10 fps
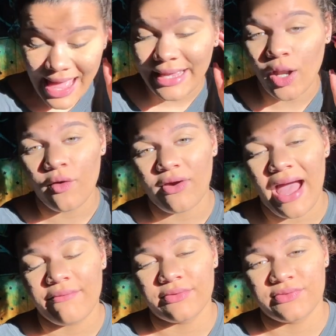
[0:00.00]
and over
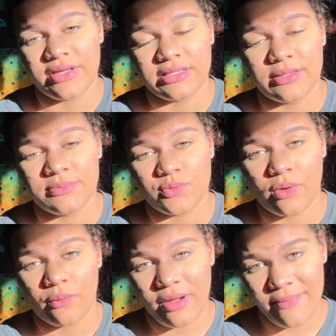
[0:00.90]
half of his victims
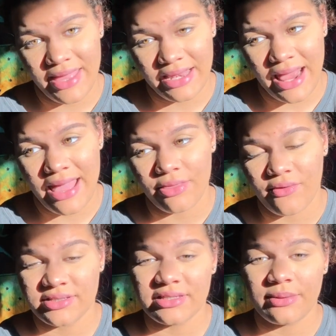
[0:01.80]
were women and the
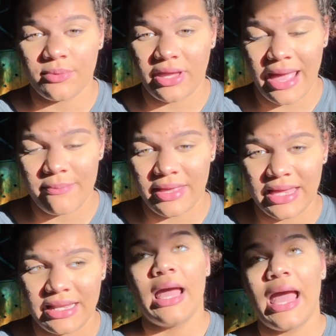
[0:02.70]
rest of them were gay
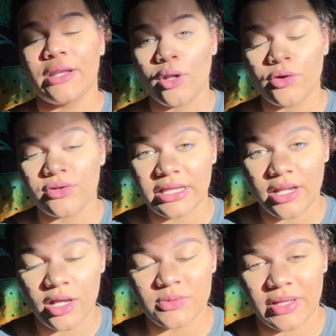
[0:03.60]
men. And no one really
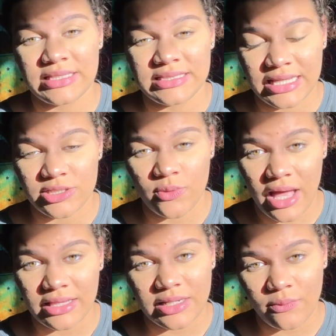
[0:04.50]
knows what his
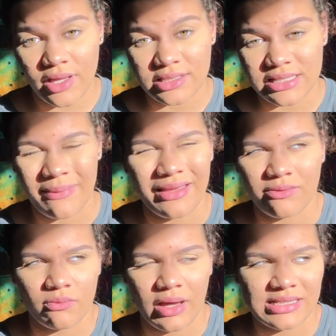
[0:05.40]
sexuality was. I
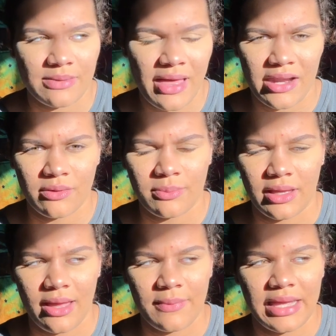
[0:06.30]
mean, why does it matter?
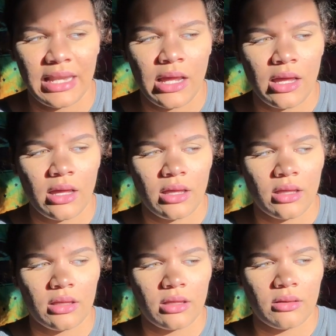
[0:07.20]
But I mean,
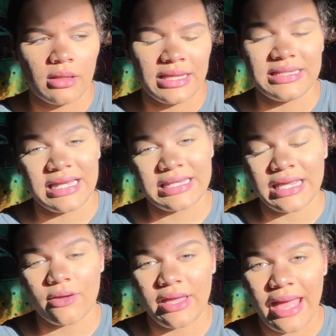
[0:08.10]
he did
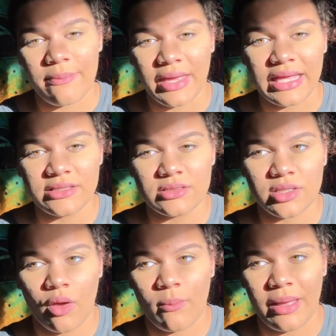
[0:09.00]
kill gay men,
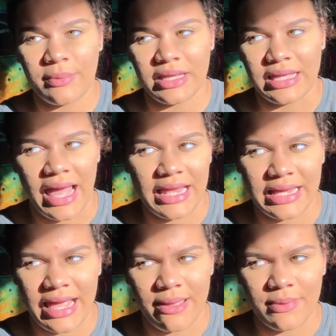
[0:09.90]
so maybe he
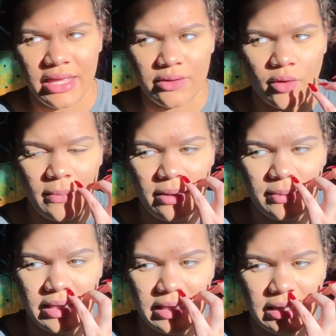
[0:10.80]
hated gay men or
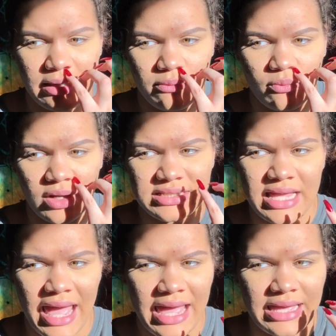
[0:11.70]
maybe he was
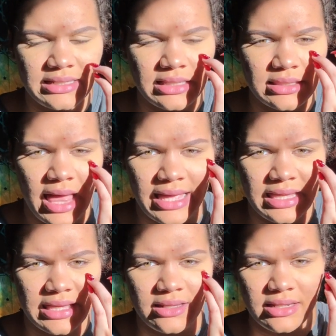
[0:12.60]
gay and didn't like
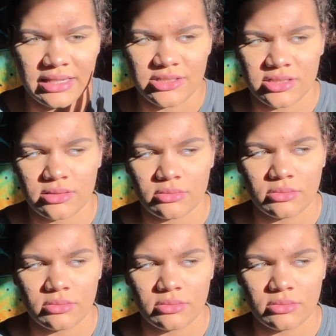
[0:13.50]
it and he just